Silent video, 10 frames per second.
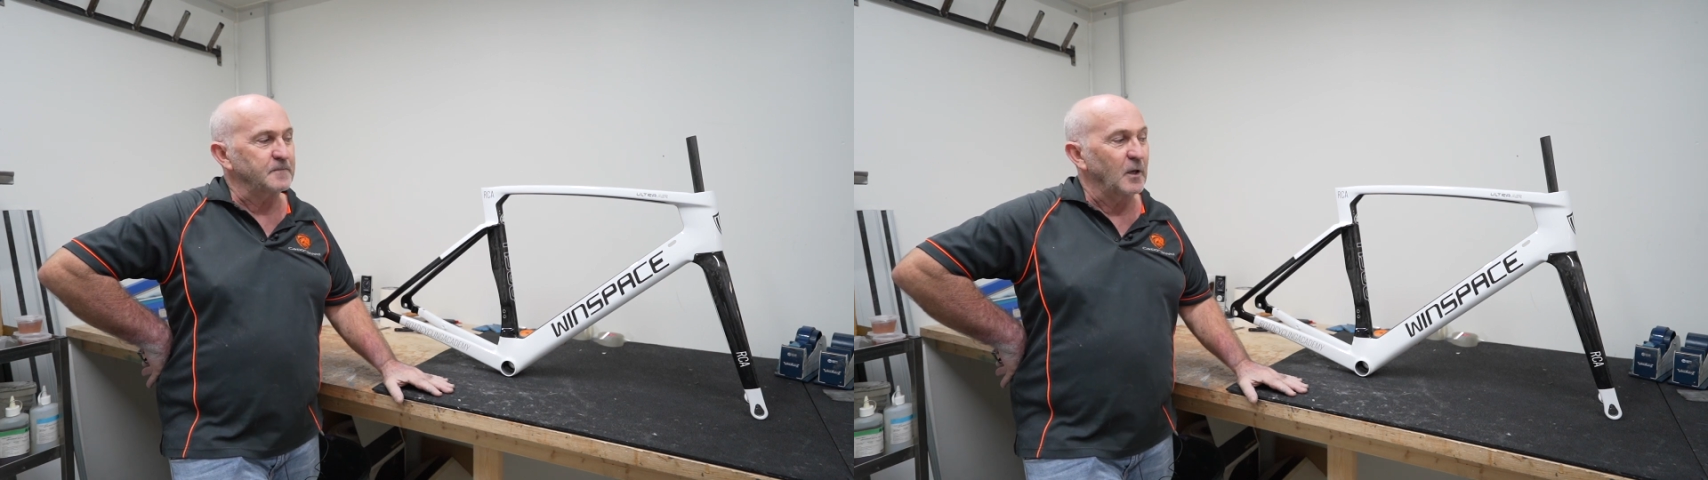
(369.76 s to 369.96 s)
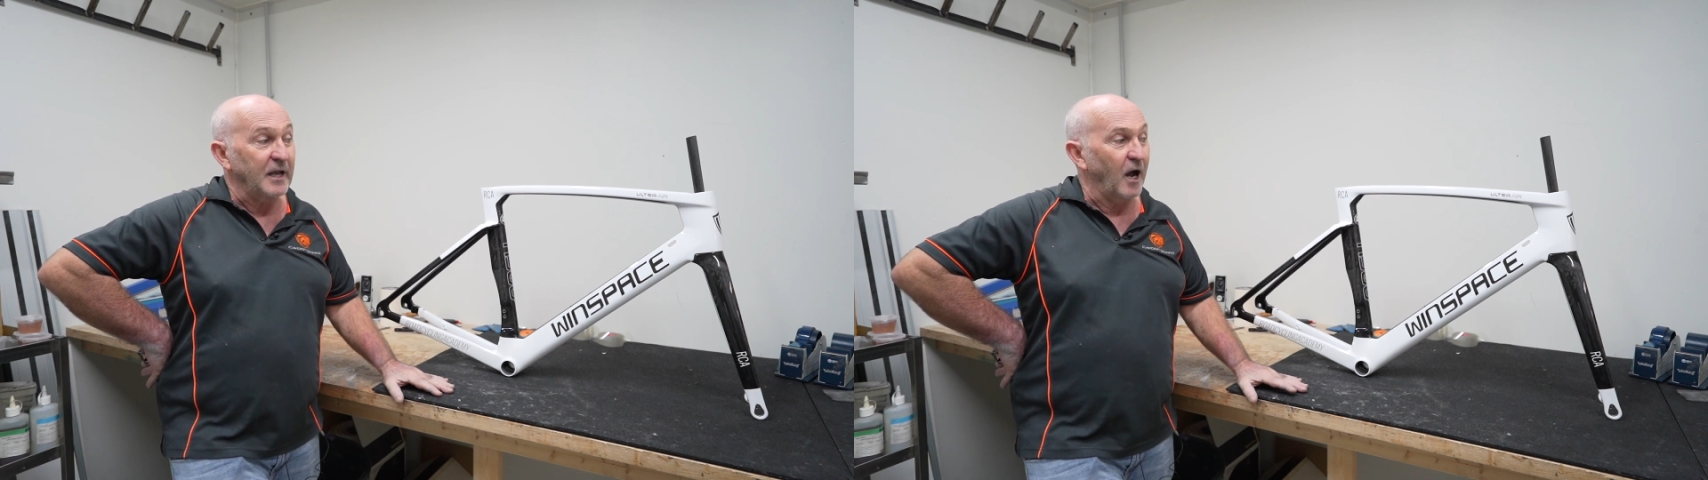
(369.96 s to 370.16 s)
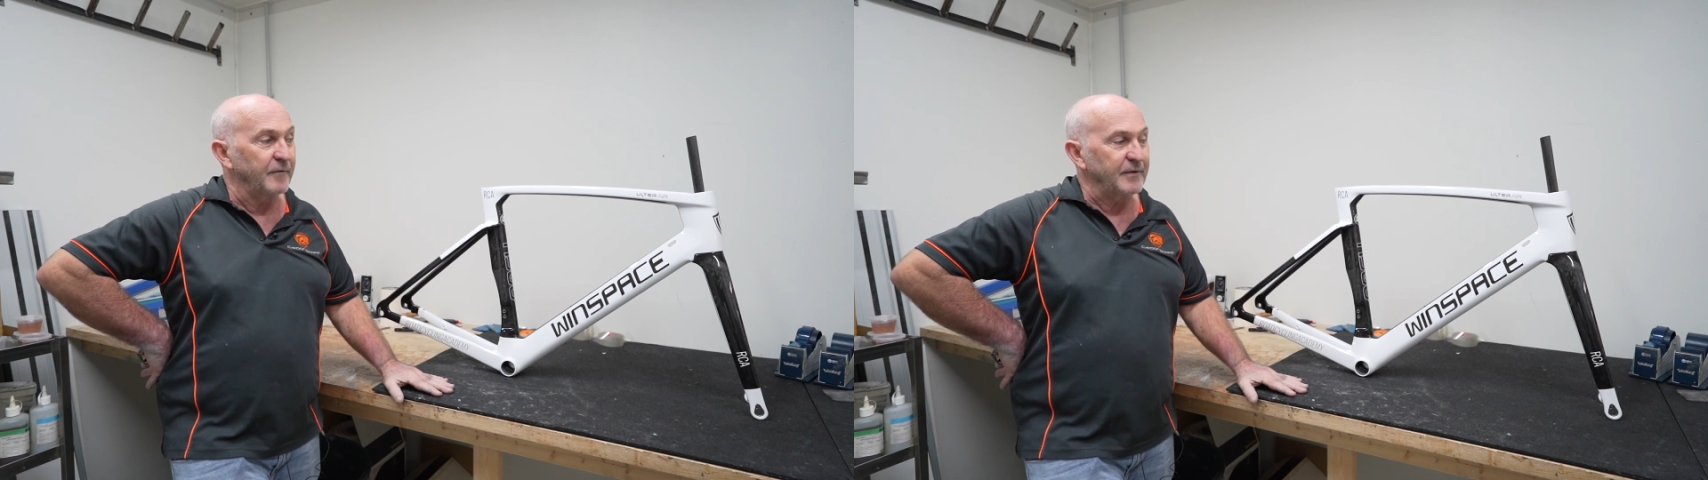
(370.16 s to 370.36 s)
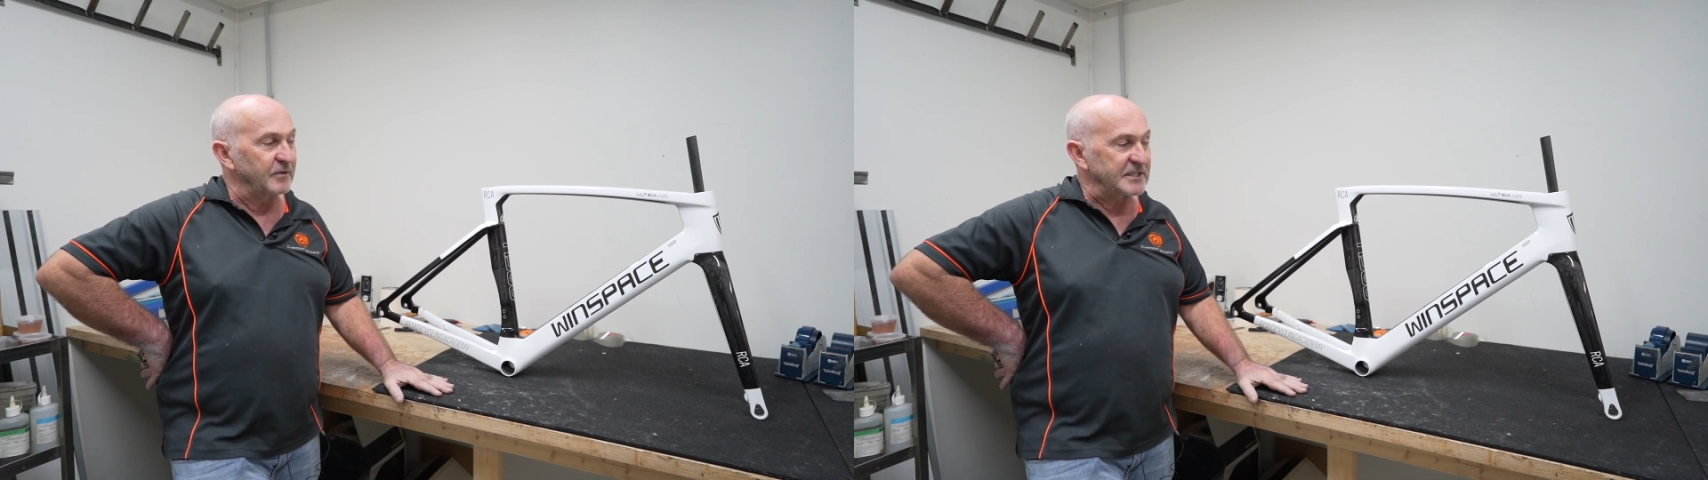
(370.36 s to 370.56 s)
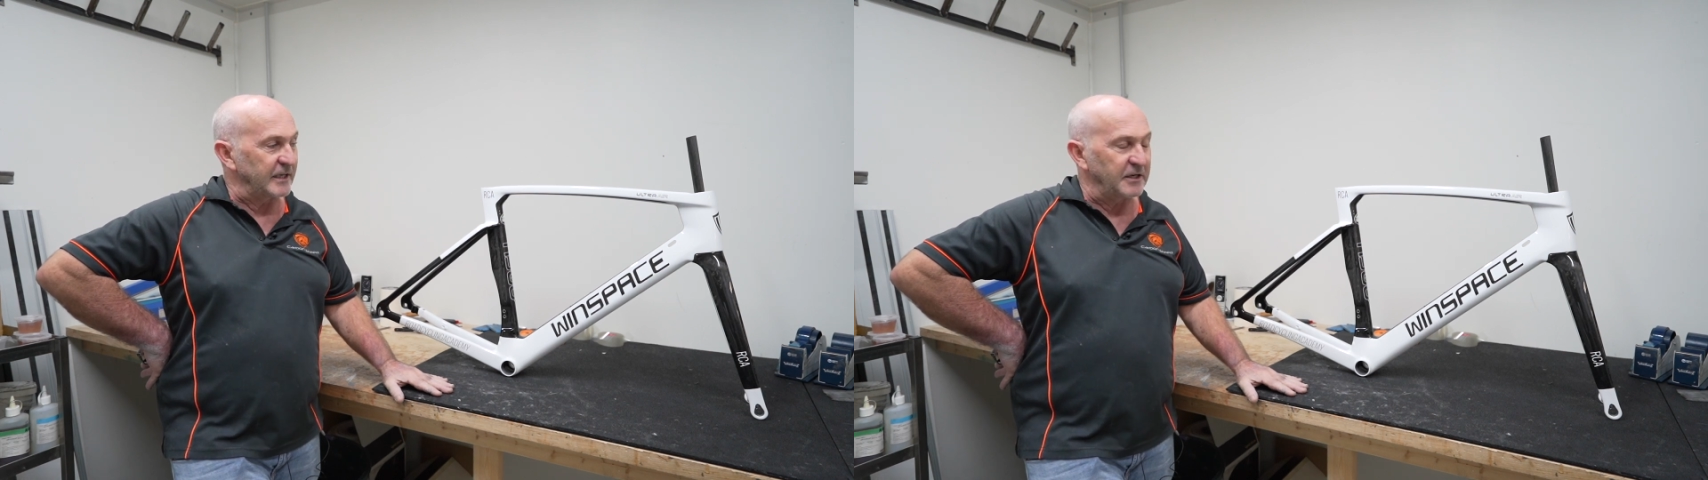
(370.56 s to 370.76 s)
Yeah, I've never
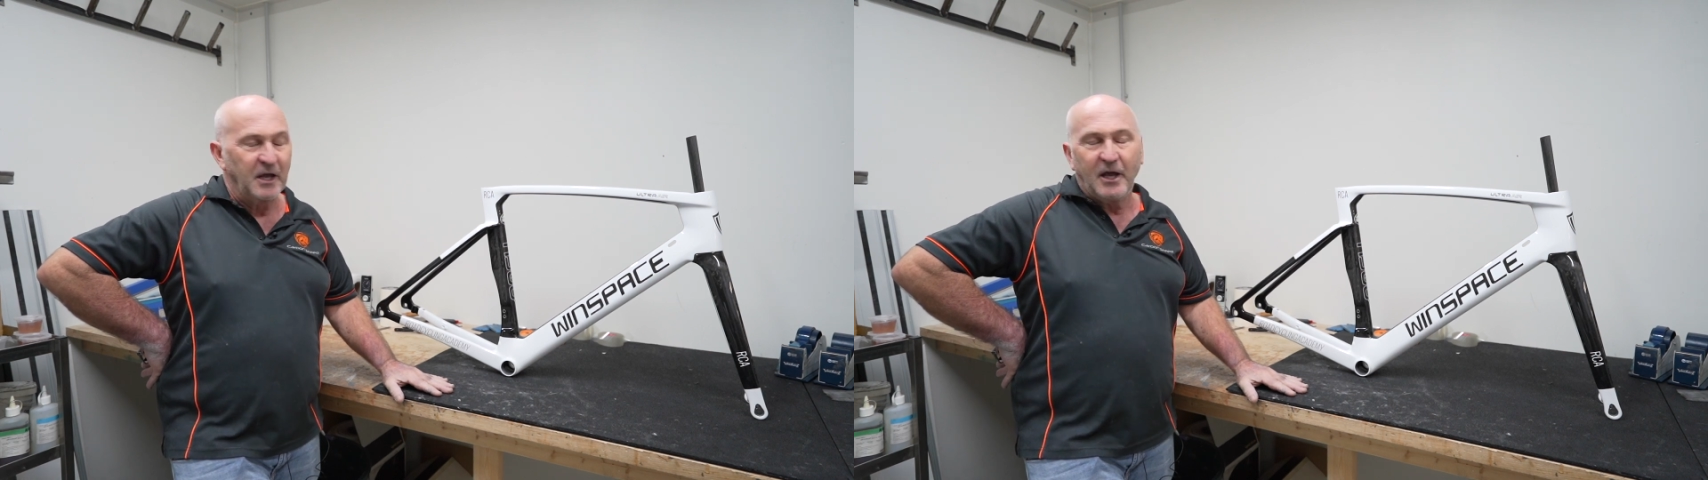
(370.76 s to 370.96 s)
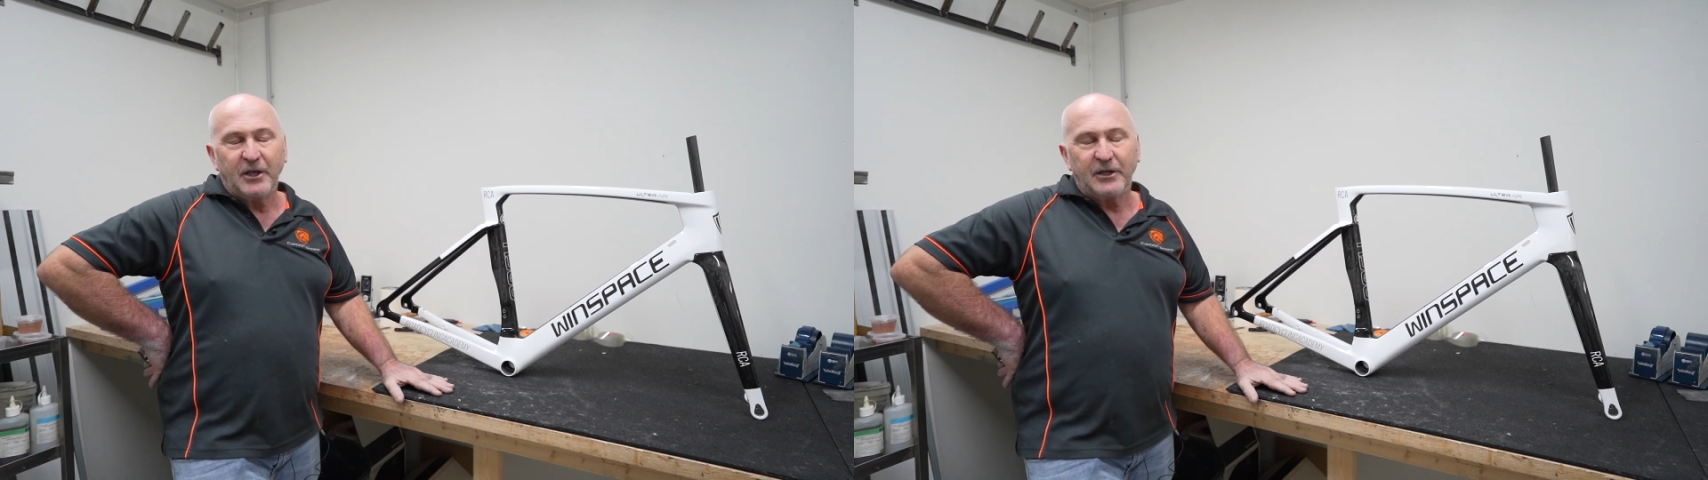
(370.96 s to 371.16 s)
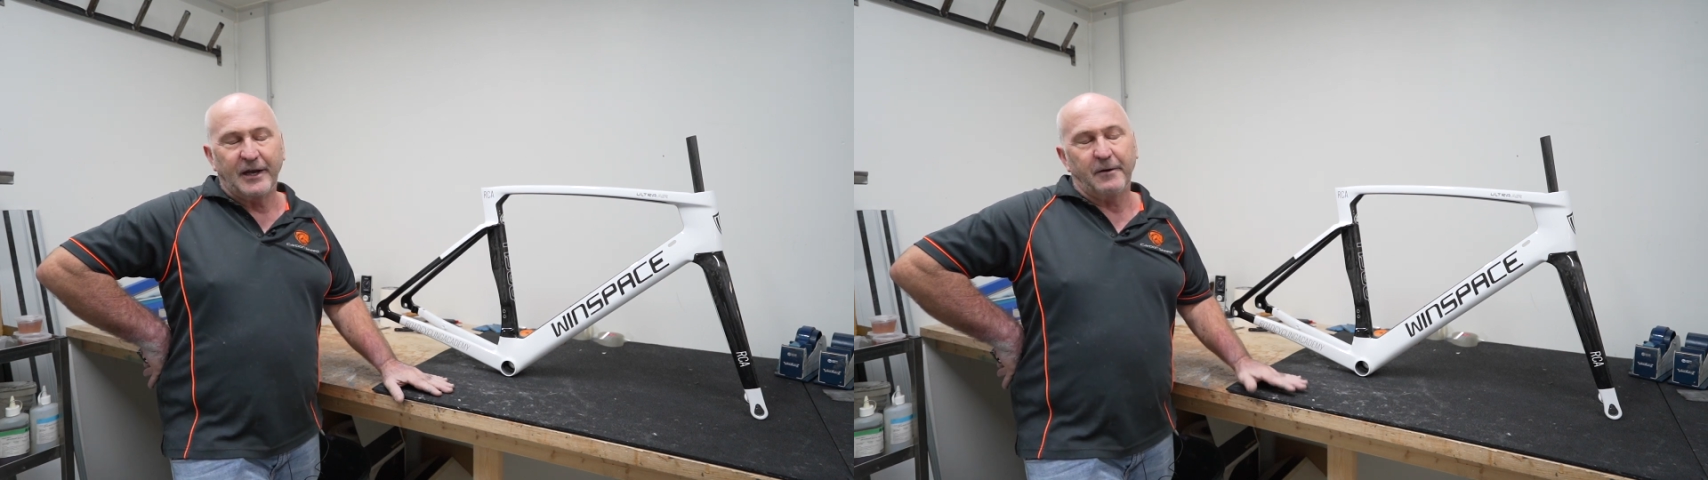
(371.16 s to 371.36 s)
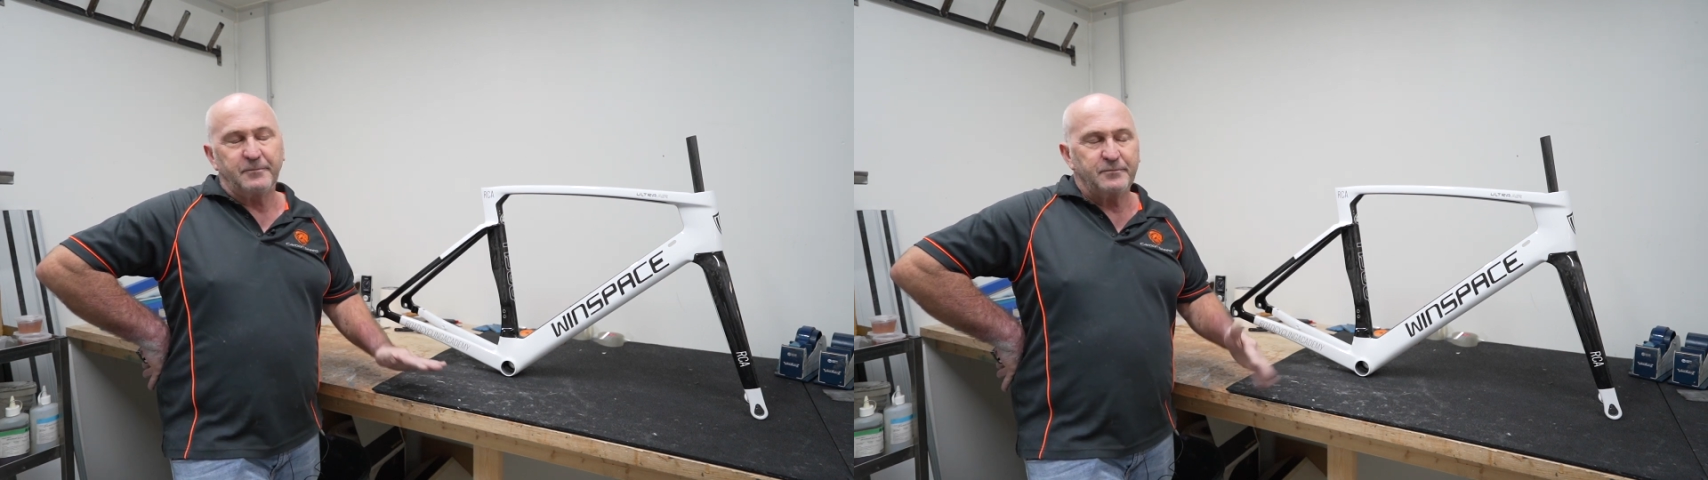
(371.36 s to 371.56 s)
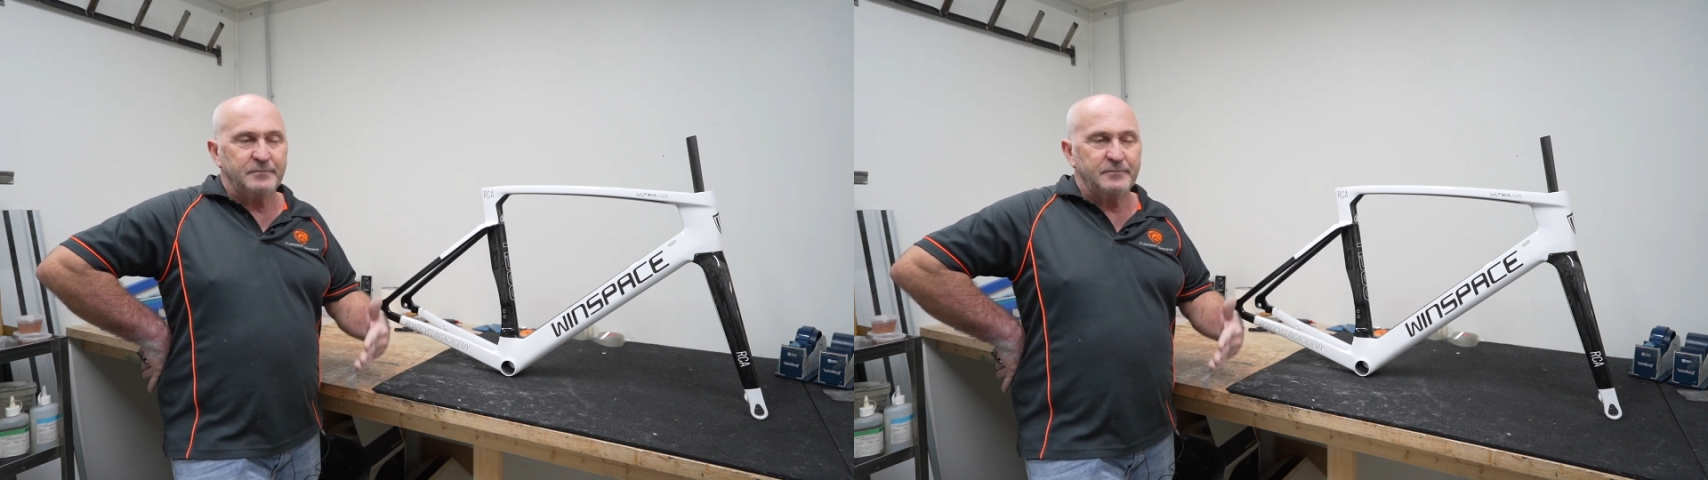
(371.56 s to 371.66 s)
seen, you know,